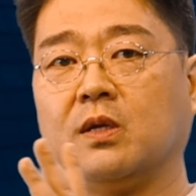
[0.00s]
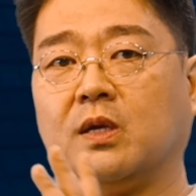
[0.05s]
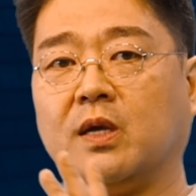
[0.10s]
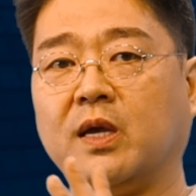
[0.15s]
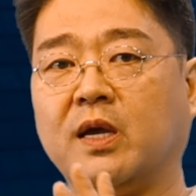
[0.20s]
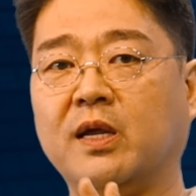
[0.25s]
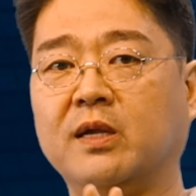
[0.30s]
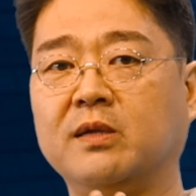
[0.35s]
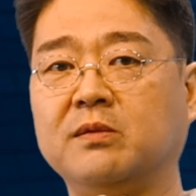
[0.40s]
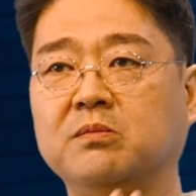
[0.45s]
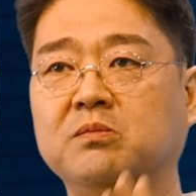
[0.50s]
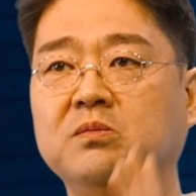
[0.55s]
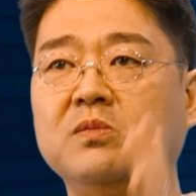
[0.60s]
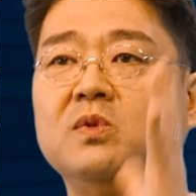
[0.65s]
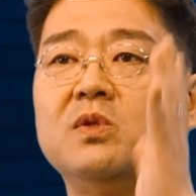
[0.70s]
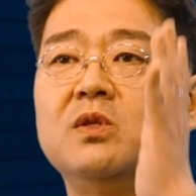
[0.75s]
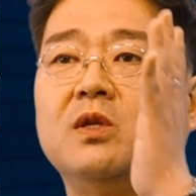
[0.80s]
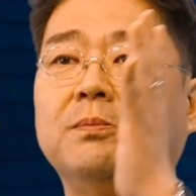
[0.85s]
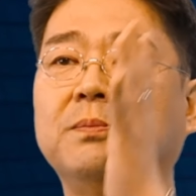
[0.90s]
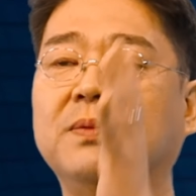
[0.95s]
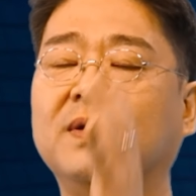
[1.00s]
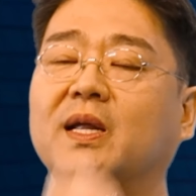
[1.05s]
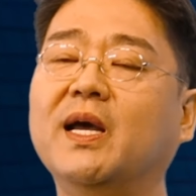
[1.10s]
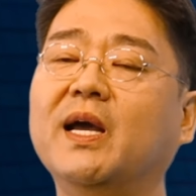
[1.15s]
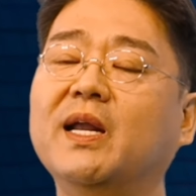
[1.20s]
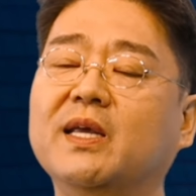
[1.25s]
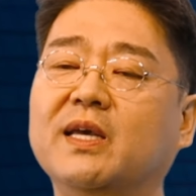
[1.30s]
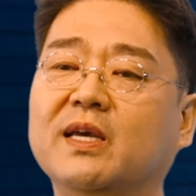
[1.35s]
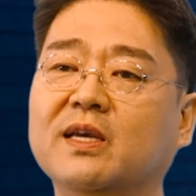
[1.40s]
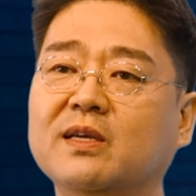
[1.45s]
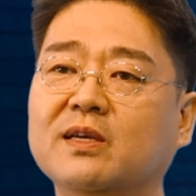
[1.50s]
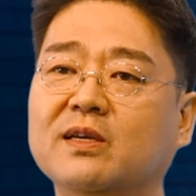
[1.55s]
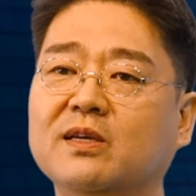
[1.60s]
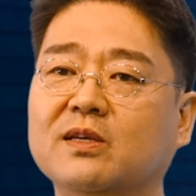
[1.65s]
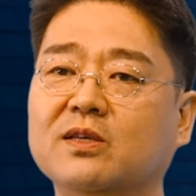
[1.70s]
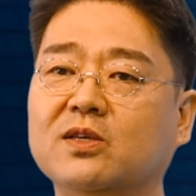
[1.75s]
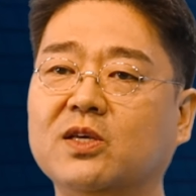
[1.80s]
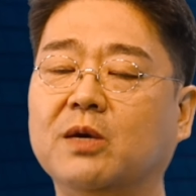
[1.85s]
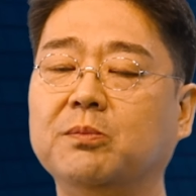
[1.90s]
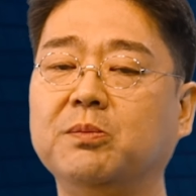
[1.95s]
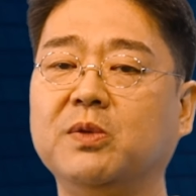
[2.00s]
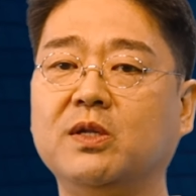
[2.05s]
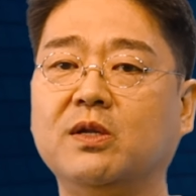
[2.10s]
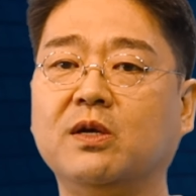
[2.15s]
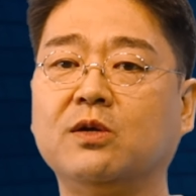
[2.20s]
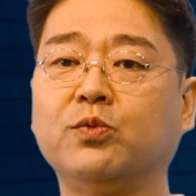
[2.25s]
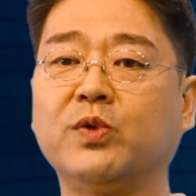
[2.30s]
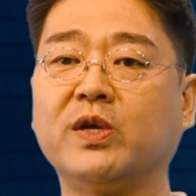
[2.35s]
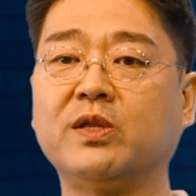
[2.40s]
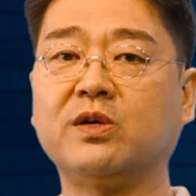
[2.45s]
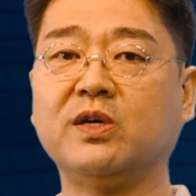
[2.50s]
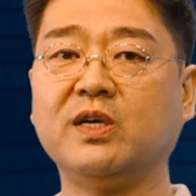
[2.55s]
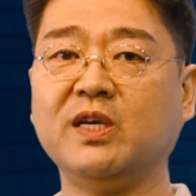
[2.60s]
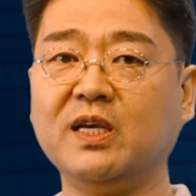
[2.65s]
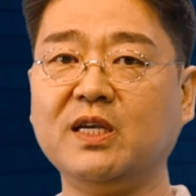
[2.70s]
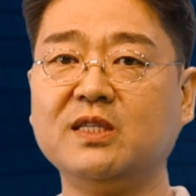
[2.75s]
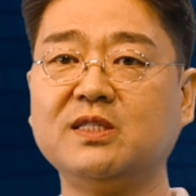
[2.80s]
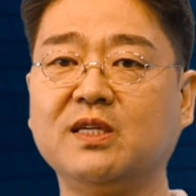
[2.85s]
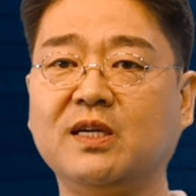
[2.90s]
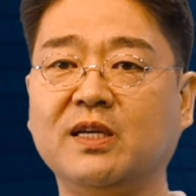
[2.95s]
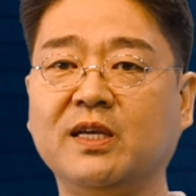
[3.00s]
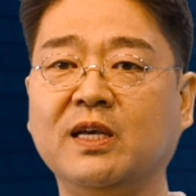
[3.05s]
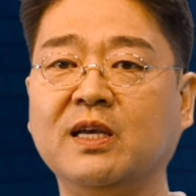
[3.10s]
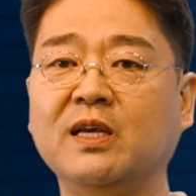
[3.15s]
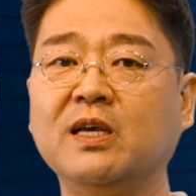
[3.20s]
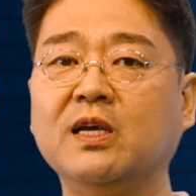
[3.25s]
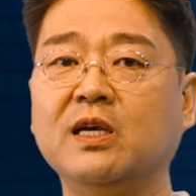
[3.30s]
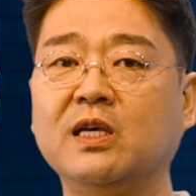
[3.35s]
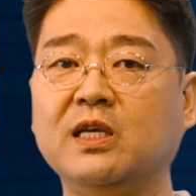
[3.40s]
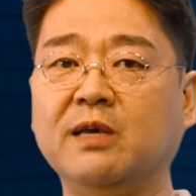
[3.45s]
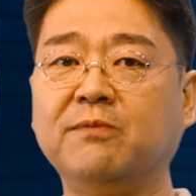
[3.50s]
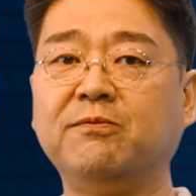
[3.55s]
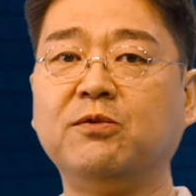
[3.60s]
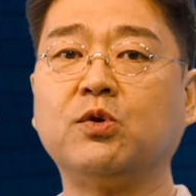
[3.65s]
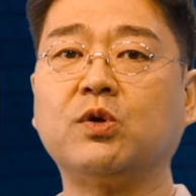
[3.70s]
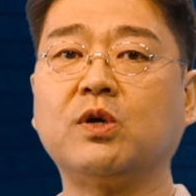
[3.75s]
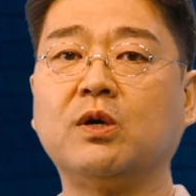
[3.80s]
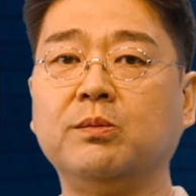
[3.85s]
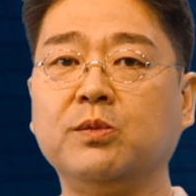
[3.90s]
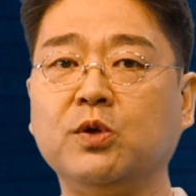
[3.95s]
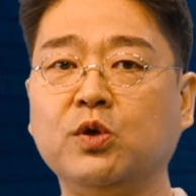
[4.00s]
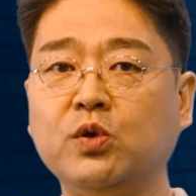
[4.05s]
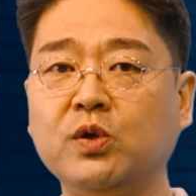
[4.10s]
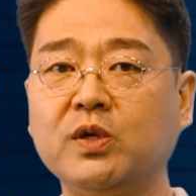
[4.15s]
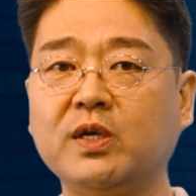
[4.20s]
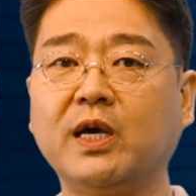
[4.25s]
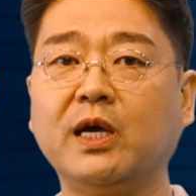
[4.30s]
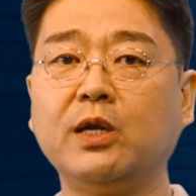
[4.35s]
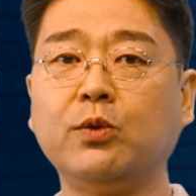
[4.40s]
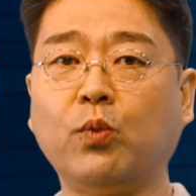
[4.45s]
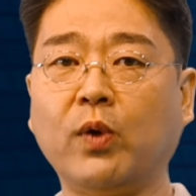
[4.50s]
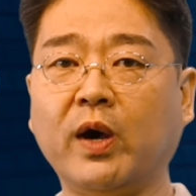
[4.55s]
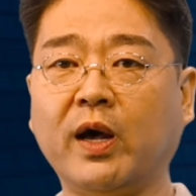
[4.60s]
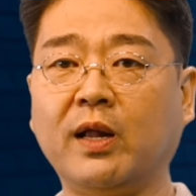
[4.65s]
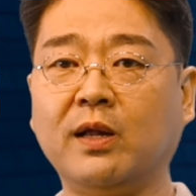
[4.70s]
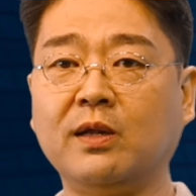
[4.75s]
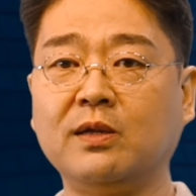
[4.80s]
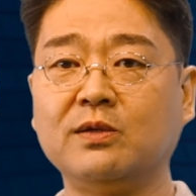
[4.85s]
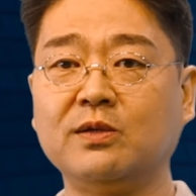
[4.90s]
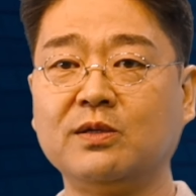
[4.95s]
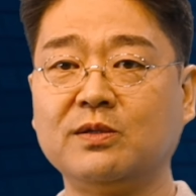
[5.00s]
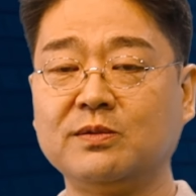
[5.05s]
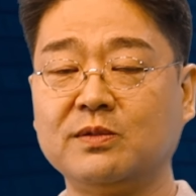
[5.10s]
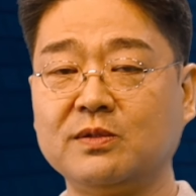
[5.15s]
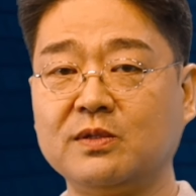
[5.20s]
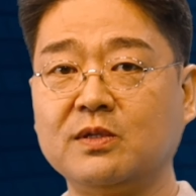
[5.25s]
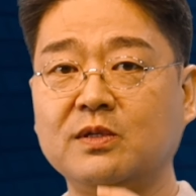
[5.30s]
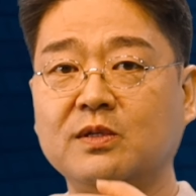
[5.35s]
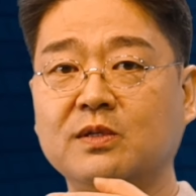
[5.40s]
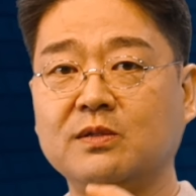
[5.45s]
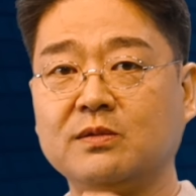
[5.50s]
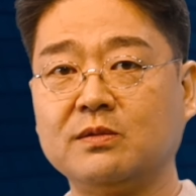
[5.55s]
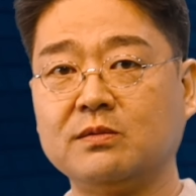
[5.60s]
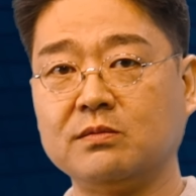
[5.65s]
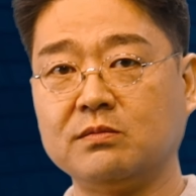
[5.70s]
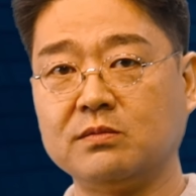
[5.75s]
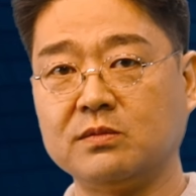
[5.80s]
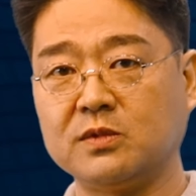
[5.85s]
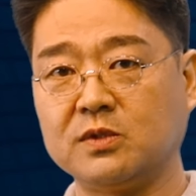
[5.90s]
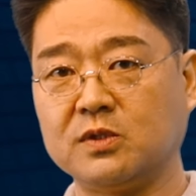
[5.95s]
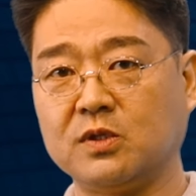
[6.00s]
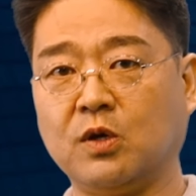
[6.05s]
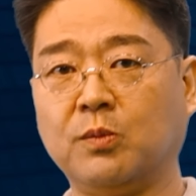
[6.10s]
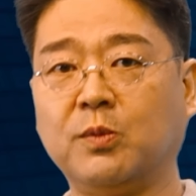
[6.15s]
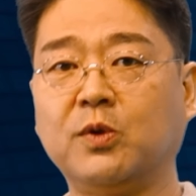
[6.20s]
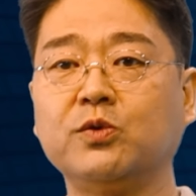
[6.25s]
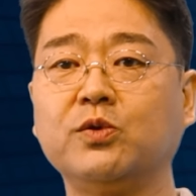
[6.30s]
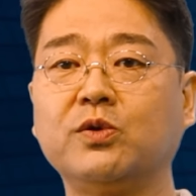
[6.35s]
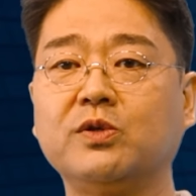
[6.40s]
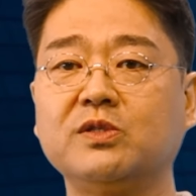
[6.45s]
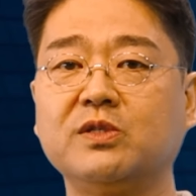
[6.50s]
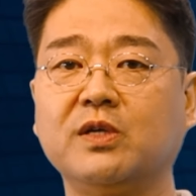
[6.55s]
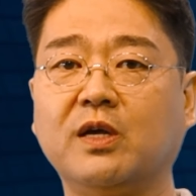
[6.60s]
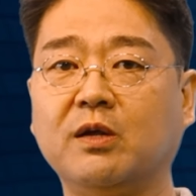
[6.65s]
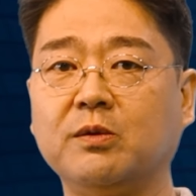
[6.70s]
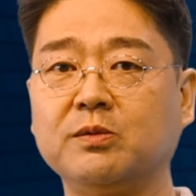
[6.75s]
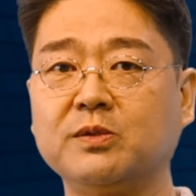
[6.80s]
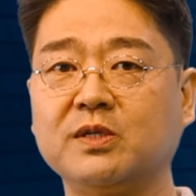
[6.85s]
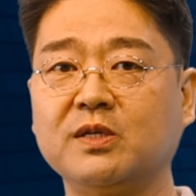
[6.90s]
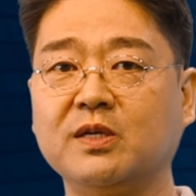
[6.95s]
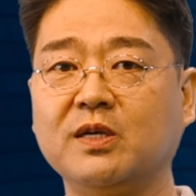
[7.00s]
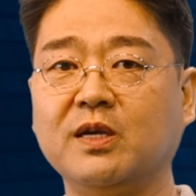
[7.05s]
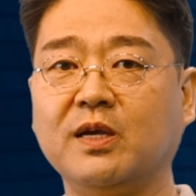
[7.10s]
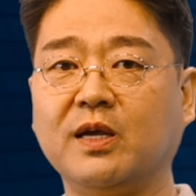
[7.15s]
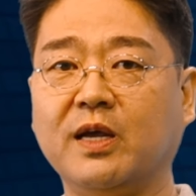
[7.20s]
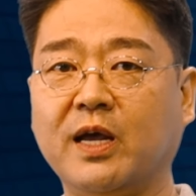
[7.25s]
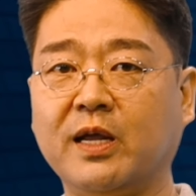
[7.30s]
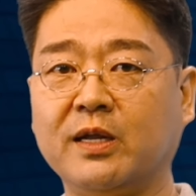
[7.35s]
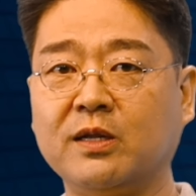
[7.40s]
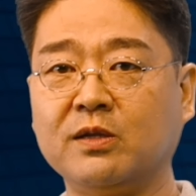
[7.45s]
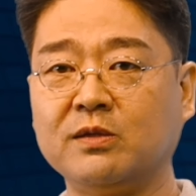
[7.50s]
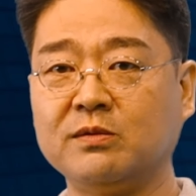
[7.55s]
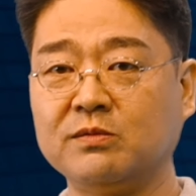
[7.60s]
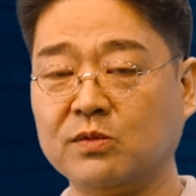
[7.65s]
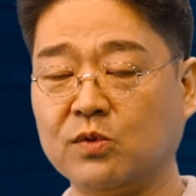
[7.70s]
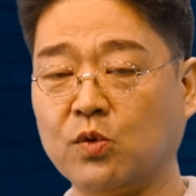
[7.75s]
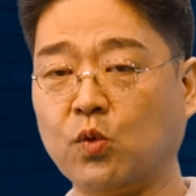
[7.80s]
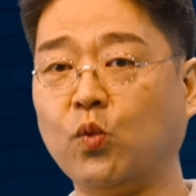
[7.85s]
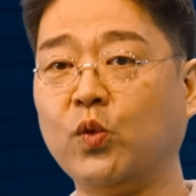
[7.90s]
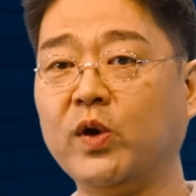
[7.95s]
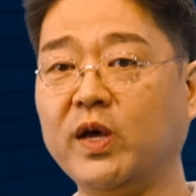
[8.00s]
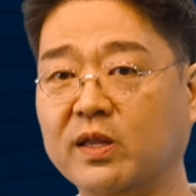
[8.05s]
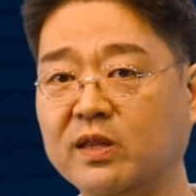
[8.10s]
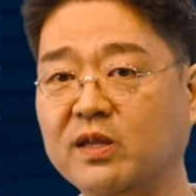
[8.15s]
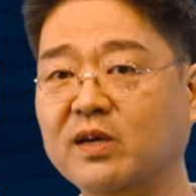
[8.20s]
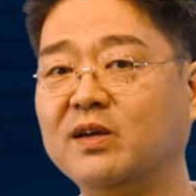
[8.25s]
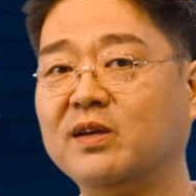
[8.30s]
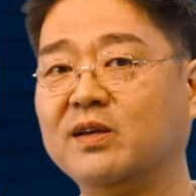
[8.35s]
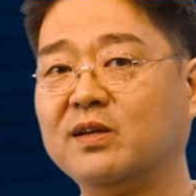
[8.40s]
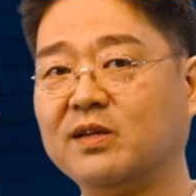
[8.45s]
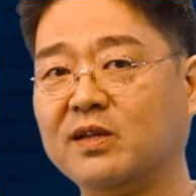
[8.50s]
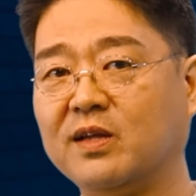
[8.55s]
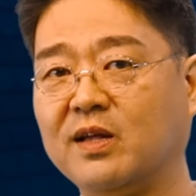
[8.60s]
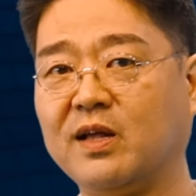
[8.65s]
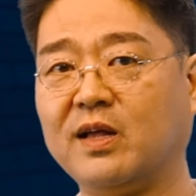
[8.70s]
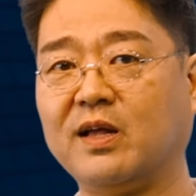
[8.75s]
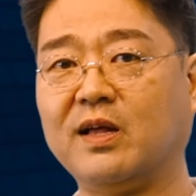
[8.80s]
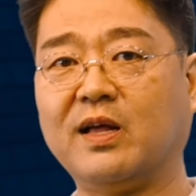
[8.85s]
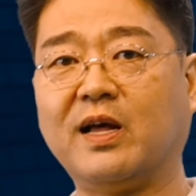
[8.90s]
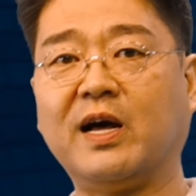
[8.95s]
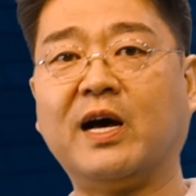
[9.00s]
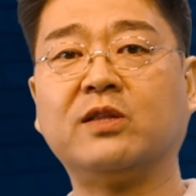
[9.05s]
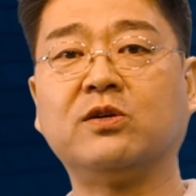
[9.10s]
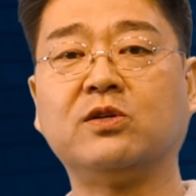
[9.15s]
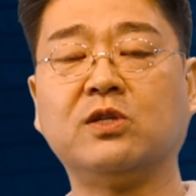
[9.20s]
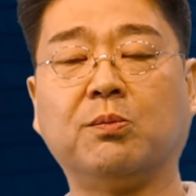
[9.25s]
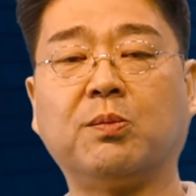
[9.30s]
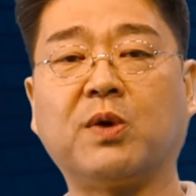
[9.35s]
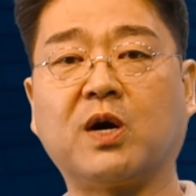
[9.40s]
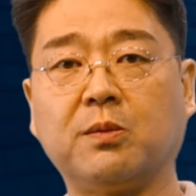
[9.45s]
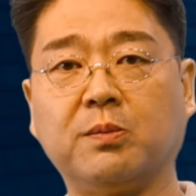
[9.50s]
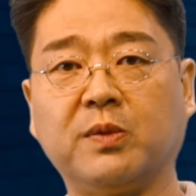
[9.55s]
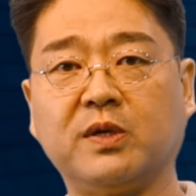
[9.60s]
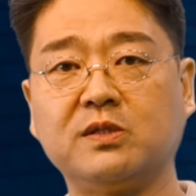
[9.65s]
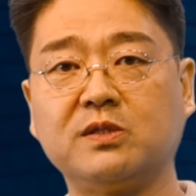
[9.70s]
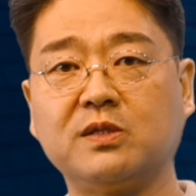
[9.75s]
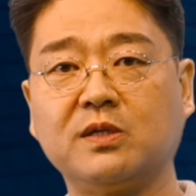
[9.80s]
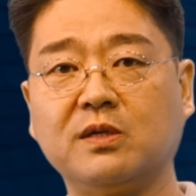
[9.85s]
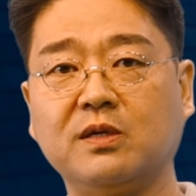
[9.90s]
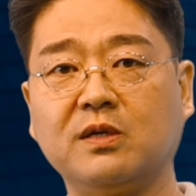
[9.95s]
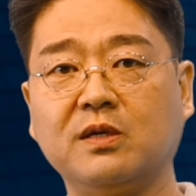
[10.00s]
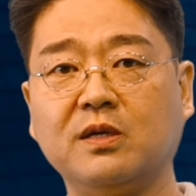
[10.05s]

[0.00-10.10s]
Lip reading: And the planning can be done rather easily if you communicate well among yourselves and with other departments.